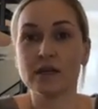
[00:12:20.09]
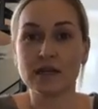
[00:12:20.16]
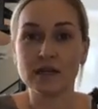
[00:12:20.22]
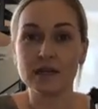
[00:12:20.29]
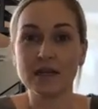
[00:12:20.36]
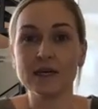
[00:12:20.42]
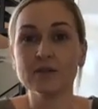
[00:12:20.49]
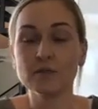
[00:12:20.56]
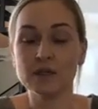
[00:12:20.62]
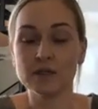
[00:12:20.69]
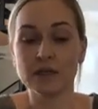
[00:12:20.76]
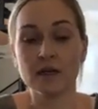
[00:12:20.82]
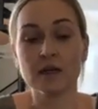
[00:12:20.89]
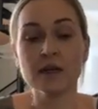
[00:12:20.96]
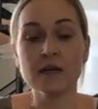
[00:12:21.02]
Let them be
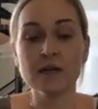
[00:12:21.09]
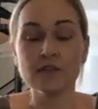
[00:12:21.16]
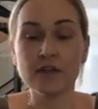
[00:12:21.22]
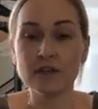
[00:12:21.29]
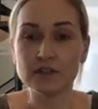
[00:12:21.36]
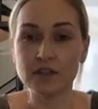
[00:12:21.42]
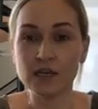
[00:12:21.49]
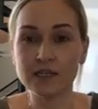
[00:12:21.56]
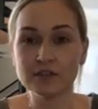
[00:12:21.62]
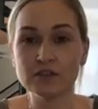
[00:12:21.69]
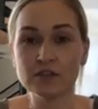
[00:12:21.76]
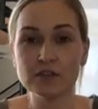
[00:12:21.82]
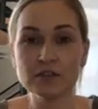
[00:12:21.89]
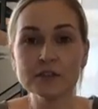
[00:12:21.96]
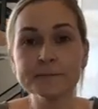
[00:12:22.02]
there. There's
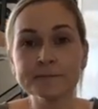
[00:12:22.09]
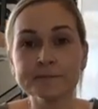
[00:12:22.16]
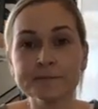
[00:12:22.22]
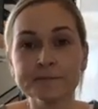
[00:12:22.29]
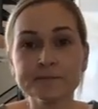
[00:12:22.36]
hunters